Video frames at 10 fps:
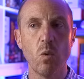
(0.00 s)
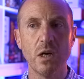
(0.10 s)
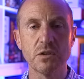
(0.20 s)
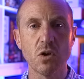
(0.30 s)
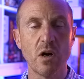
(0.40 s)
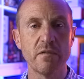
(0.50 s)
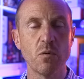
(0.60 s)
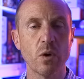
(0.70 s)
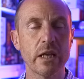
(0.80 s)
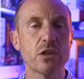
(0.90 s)
one die
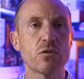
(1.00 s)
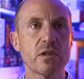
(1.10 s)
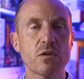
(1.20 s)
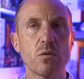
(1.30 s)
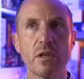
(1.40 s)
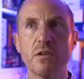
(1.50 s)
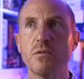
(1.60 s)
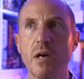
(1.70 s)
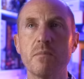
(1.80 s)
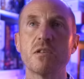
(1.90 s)
for each crystal that you
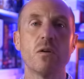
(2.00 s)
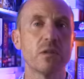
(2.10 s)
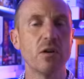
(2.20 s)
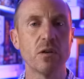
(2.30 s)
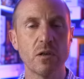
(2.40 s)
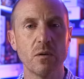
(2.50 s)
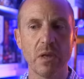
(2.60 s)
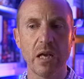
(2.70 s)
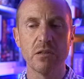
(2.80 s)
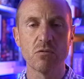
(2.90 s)
dumped on the icon,
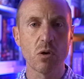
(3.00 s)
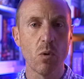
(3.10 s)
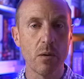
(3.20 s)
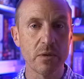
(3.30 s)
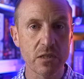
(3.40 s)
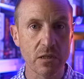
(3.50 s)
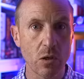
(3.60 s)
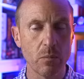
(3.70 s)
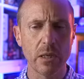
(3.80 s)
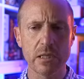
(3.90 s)
and the requirements of the
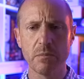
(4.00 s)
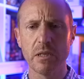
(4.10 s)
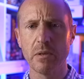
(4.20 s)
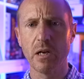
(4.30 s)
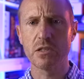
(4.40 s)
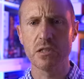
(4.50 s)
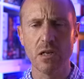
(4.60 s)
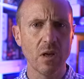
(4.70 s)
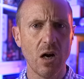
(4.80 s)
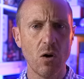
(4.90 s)
complex manipulation
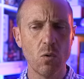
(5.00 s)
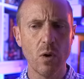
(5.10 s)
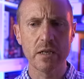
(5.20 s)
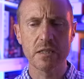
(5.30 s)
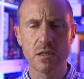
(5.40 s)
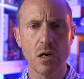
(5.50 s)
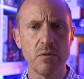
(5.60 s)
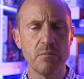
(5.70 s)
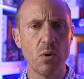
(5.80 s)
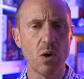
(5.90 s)
are always
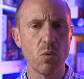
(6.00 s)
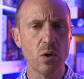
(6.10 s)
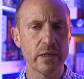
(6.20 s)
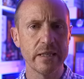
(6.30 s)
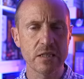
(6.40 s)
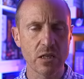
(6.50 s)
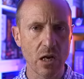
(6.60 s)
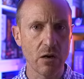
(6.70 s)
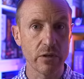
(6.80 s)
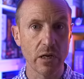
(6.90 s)
determined by what the
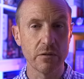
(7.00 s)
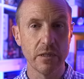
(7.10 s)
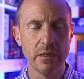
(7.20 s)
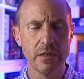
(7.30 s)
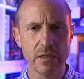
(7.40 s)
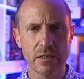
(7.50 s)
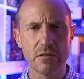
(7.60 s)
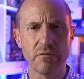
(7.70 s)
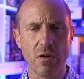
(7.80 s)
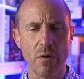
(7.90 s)
scenario is
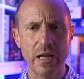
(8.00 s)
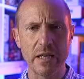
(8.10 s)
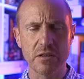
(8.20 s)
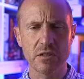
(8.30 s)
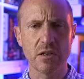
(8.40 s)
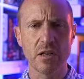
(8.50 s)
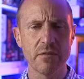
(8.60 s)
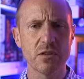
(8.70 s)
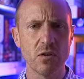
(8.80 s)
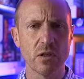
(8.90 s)
throwing at you. So you'll
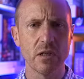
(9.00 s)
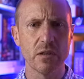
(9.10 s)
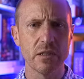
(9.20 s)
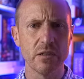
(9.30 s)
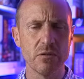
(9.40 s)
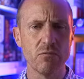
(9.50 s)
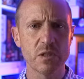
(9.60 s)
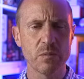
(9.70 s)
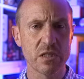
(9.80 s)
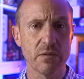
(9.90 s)
have to look at the
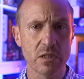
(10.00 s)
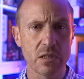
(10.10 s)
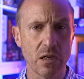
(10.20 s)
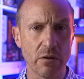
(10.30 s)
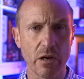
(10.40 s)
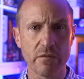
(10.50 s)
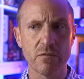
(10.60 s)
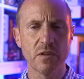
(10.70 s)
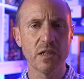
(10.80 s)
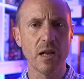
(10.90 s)
specific scenario
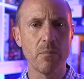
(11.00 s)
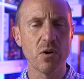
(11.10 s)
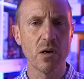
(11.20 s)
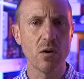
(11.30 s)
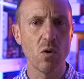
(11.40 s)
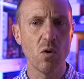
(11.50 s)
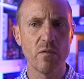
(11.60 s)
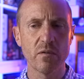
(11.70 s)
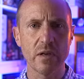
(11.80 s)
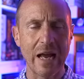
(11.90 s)
for the number
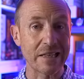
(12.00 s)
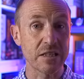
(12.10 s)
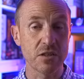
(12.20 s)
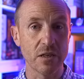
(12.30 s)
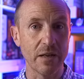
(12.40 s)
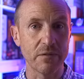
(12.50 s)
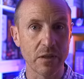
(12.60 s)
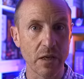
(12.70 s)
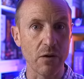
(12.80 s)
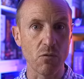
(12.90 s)
of axes you're gonna have to
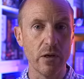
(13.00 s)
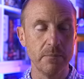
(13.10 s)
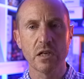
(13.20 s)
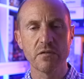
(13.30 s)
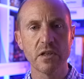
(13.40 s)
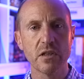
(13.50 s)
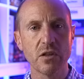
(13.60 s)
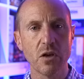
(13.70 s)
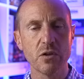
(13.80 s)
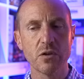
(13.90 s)
get, right? So next thing you could
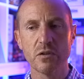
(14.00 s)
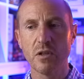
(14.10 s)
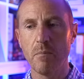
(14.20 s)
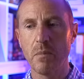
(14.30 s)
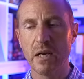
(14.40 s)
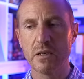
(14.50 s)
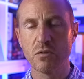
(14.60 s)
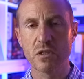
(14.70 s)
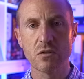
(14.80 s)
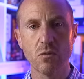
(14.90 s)
do, you could dump a
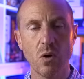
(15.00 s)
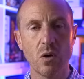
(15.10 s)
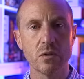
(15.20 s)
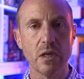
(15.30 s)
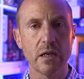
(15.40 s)
crystal on